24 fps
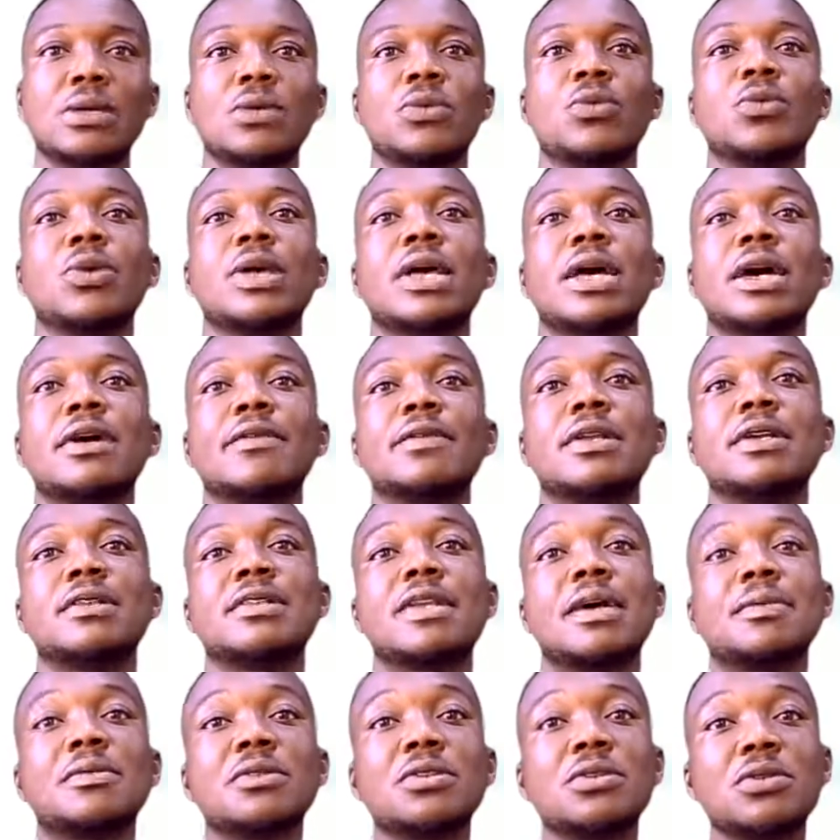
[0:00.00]
we have the
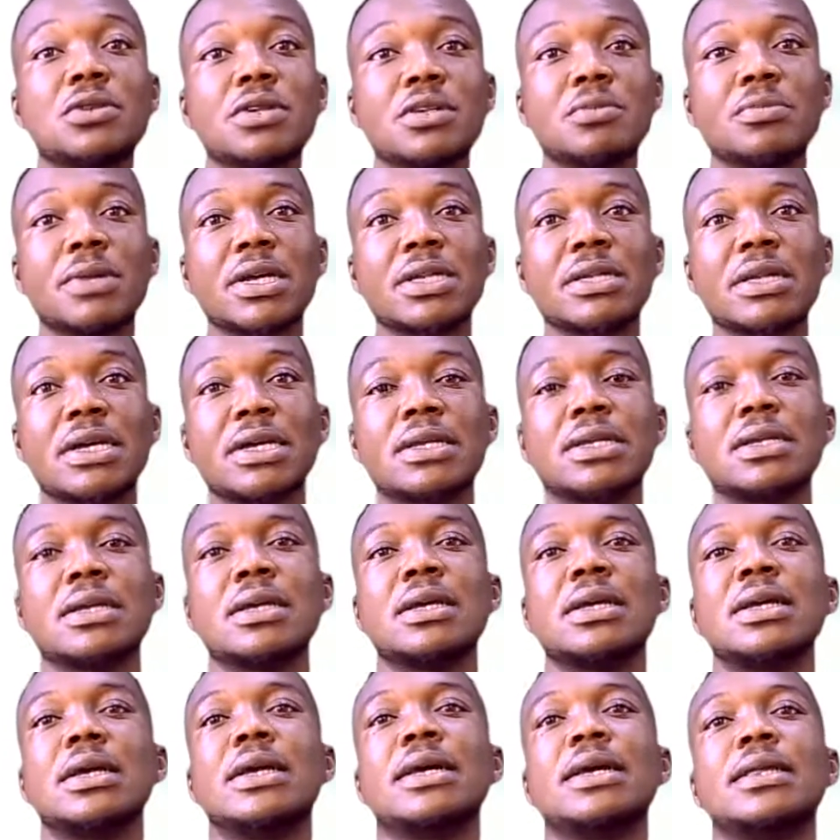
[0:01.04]
substitution method,
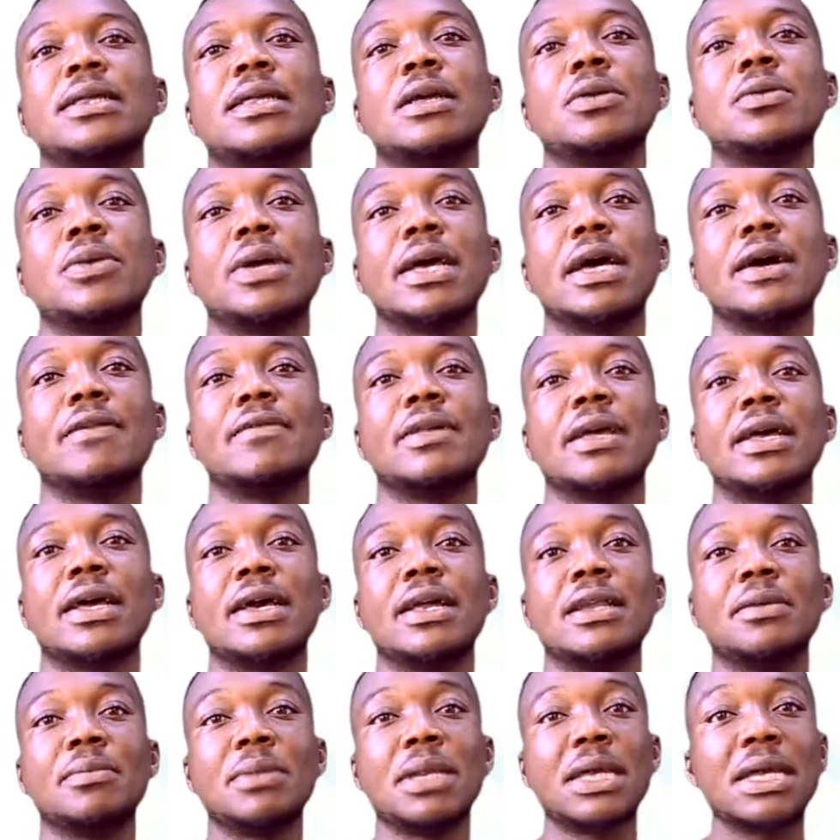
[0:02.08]
and then we have the
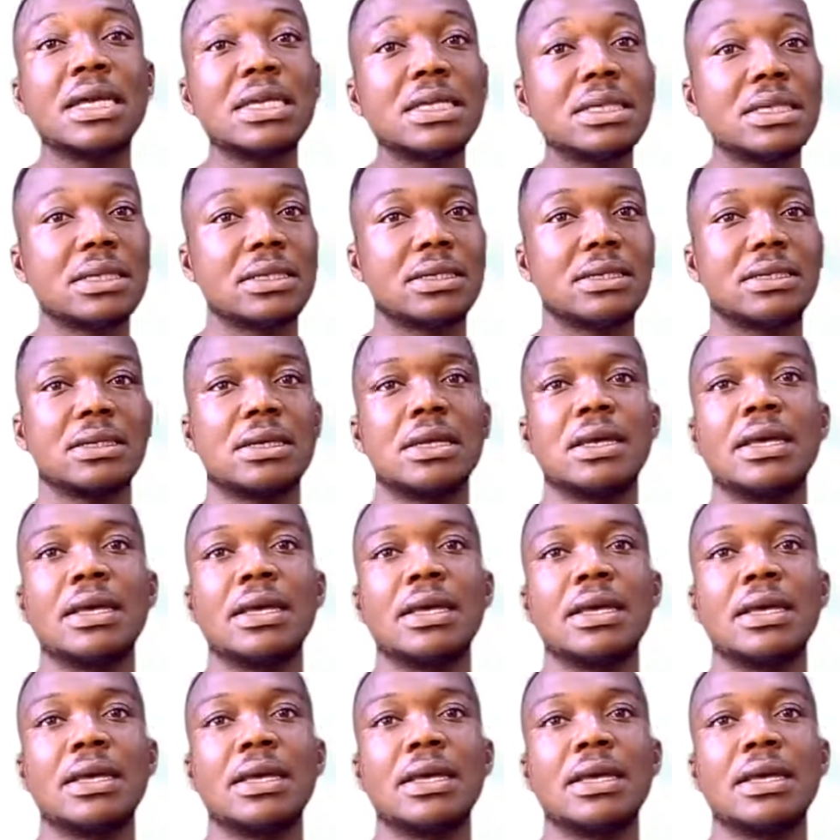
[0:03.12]
elimination.